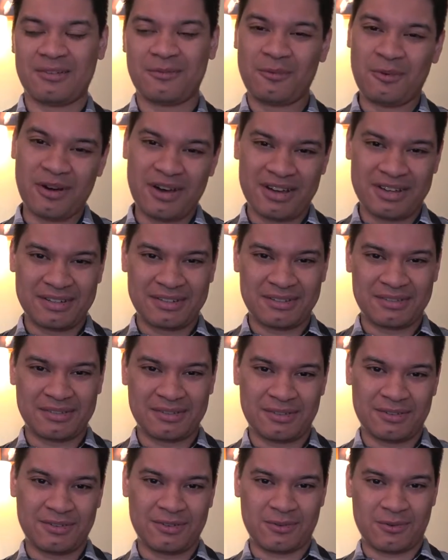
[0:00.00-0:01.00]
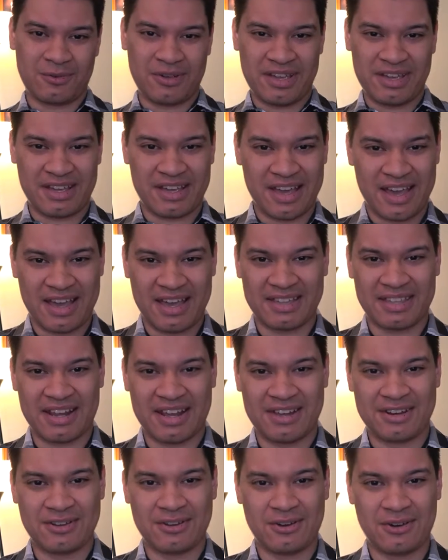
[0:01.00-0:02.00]
One great guy that
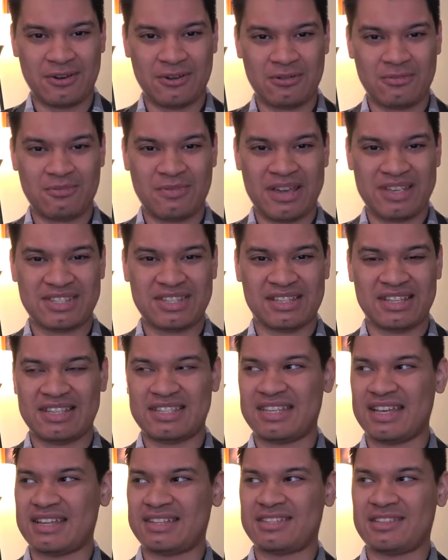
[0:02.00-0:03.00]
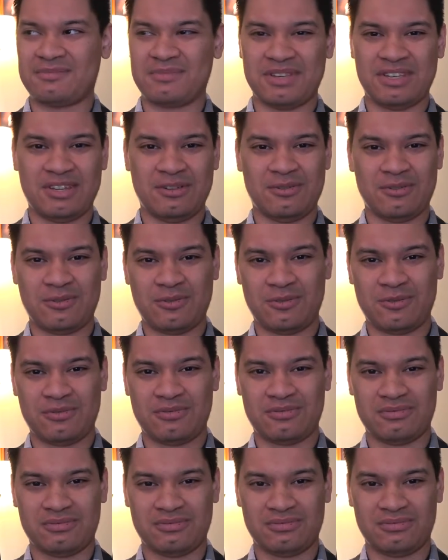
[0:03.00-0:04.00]
I know basically said to me,
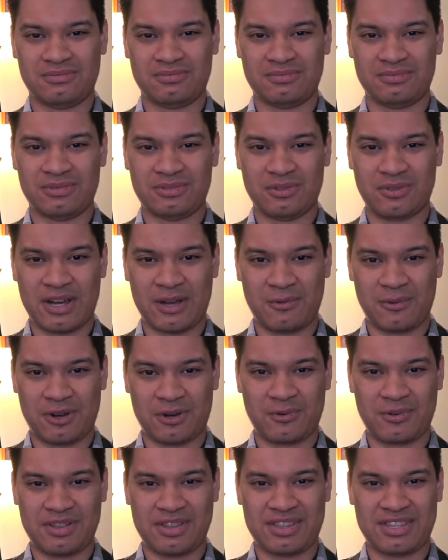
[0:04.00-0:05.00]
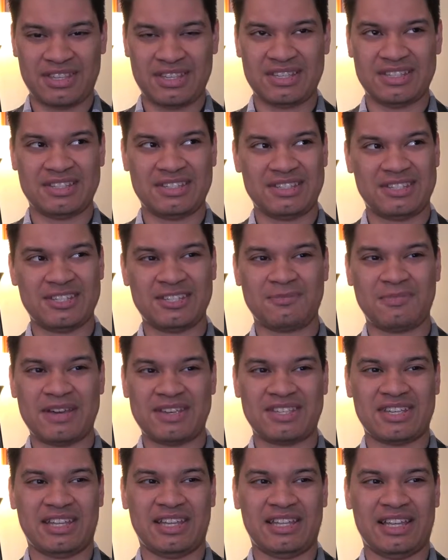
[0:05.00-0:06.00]
who I work with, he's
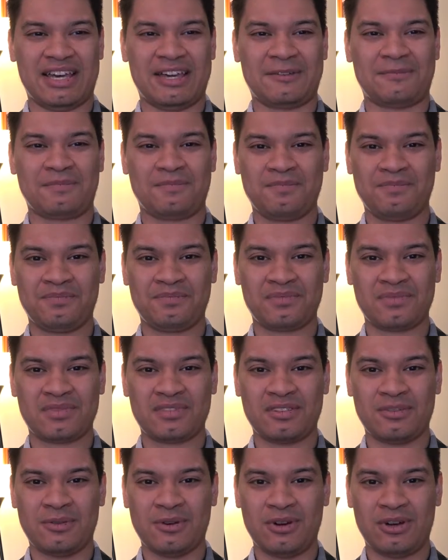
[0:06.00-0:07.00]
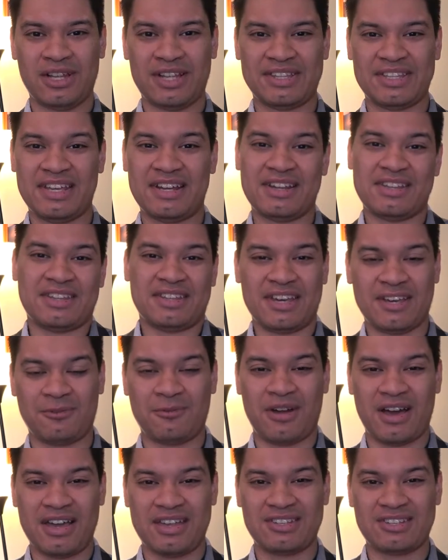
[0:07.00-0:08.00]
basically like, well, at the end of the day,
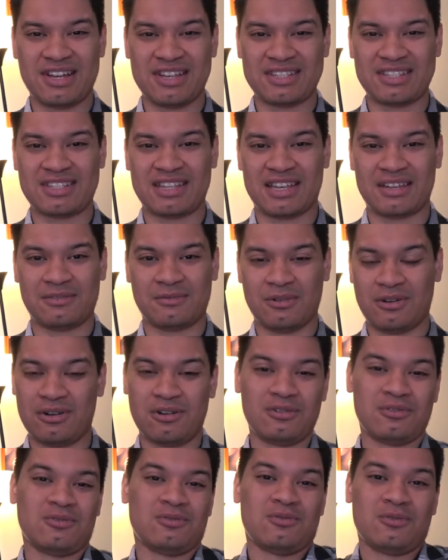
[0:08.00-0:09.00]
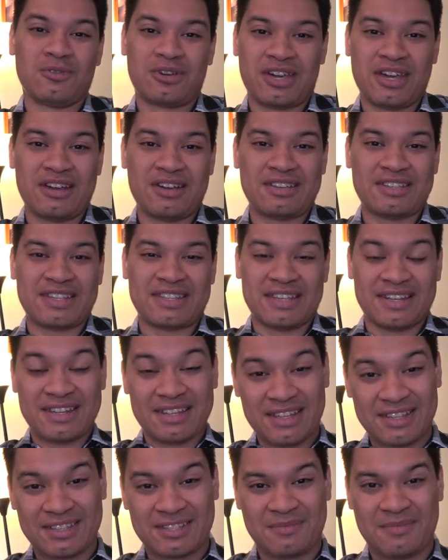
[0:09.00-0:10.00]
Rian Johnson's like, well, who cares? At the end
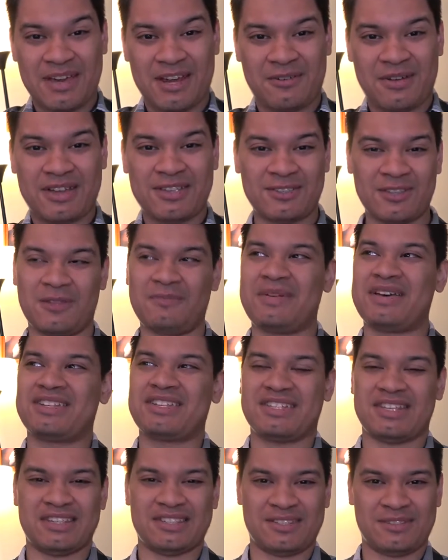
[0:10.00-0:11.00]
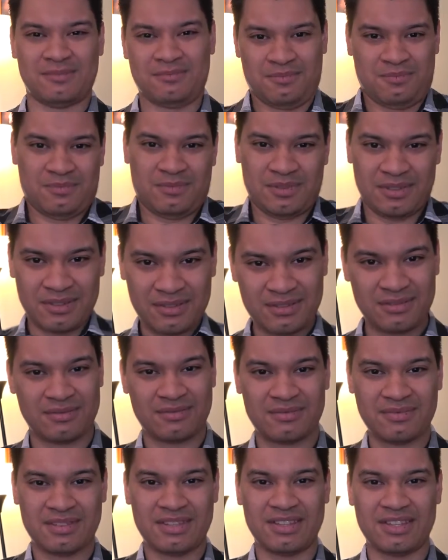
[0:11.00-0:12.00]
of the day, it doesn't matter, right? So the message is,
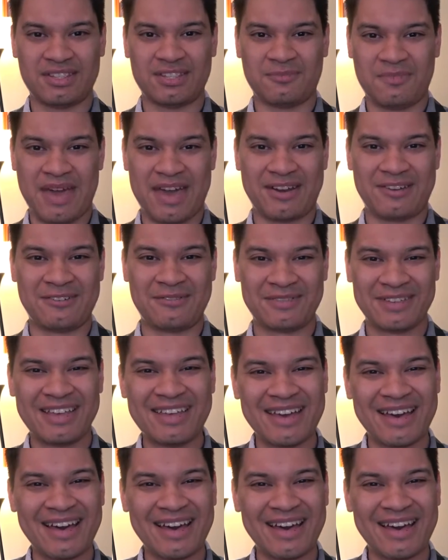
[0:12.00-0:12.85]
it doesn't matter.